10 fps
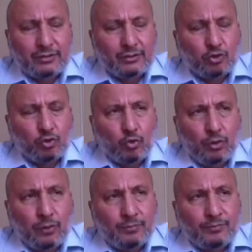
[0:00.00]
in
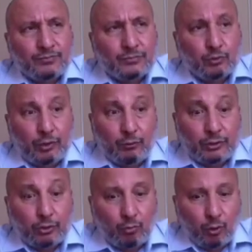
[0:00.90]
school. So he was
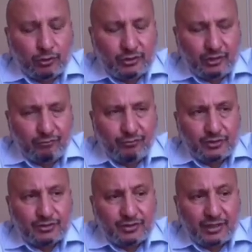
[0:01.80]
into boxing first,